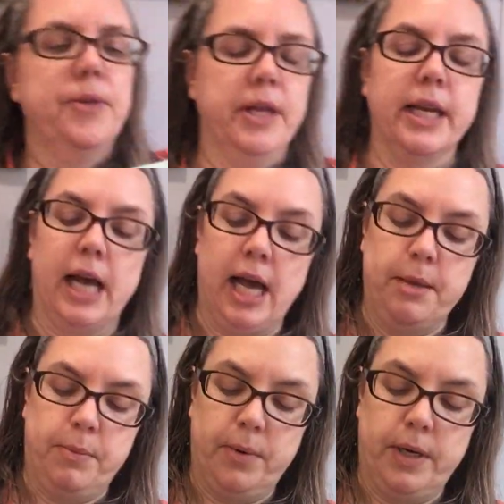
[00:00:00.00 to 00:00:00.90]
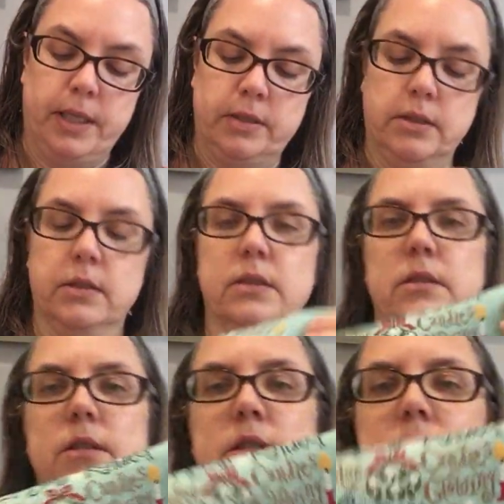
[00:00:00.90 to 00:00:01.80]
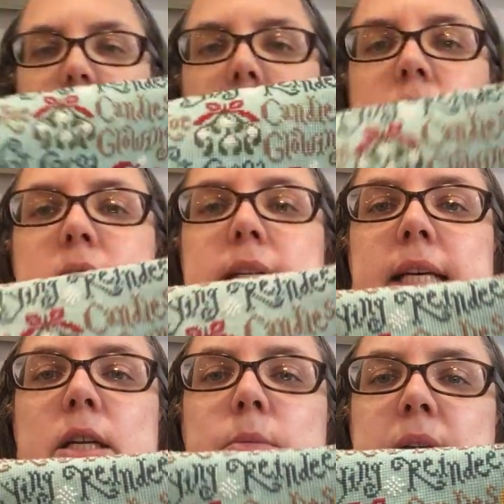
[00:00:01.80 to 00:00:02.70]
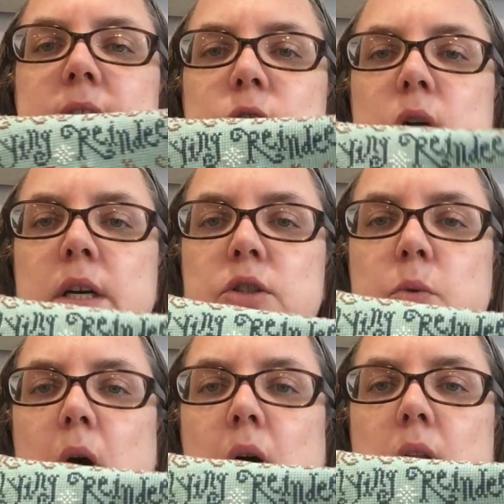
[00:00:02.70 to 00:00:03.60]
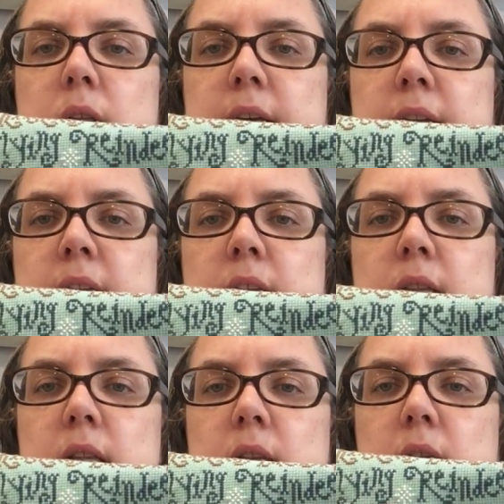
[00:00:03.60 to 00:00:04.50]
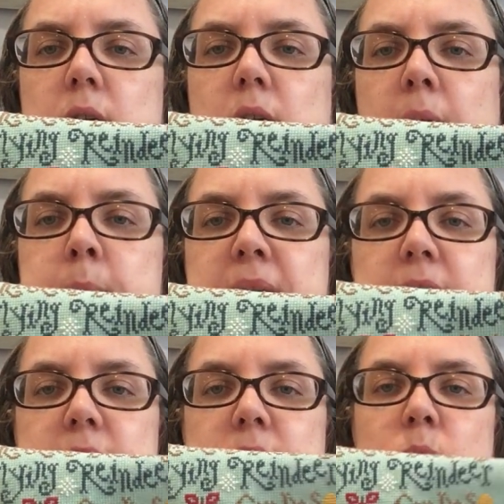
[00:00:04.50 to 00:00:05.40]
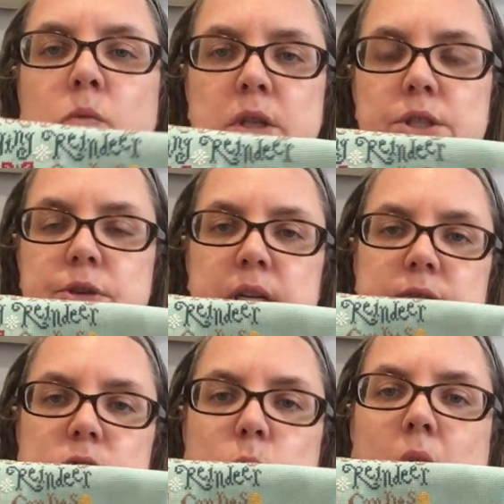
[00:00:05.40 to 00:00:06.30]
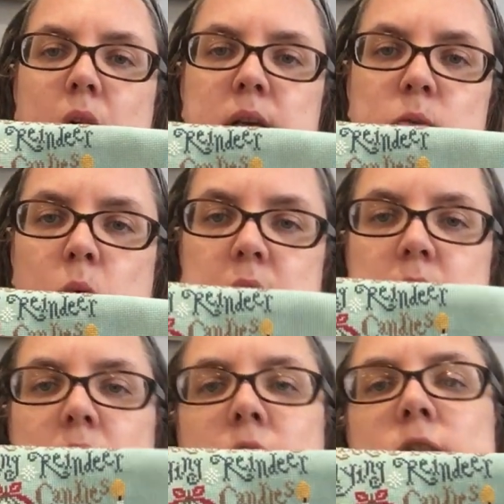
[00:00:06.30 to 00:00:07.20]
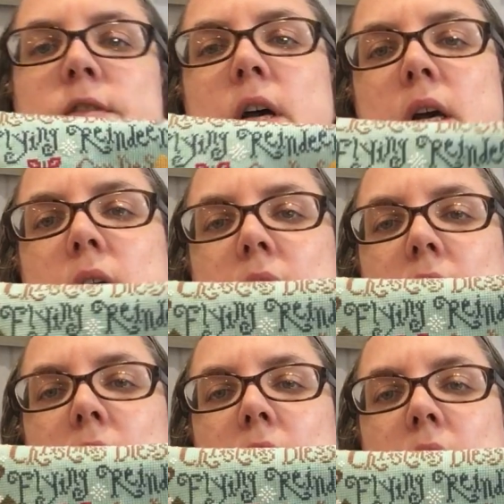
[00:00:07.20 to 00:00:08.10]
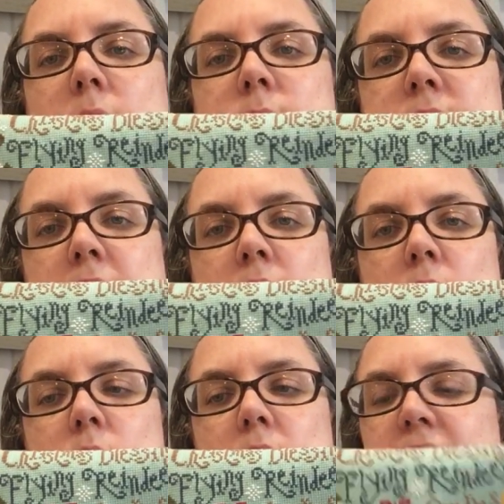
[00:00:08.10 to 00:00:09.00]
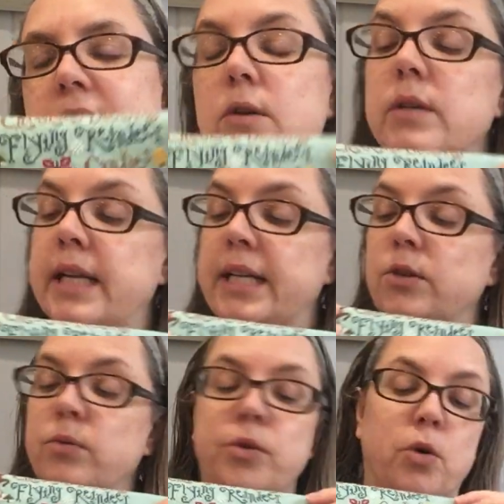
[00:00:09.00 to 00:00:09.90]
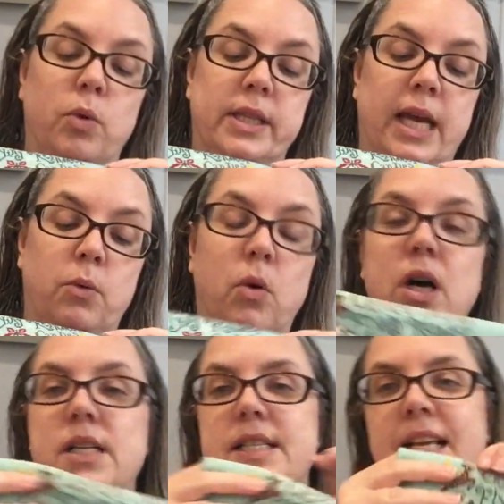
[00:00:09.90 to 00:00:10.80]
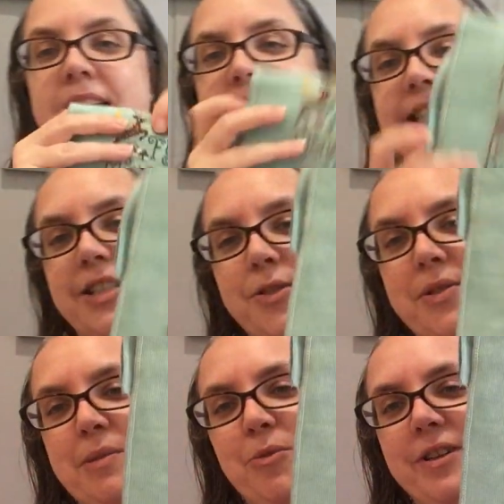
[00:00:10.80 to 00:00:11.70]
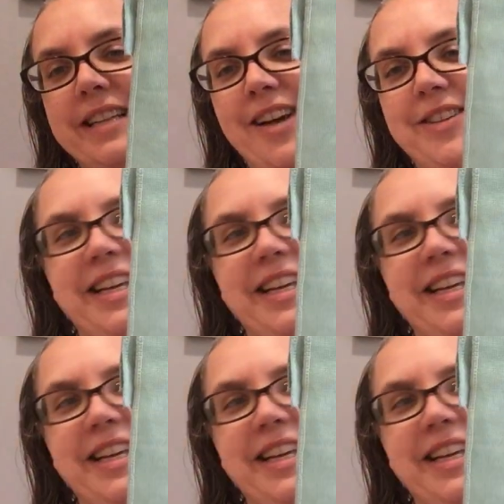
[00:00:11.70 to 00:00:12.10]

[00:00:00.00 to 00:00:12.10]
think I put a little bit of étoile in I mixed it one strand of étoile and one of um, yellow I don't and I don't know what that was and I need to do some more down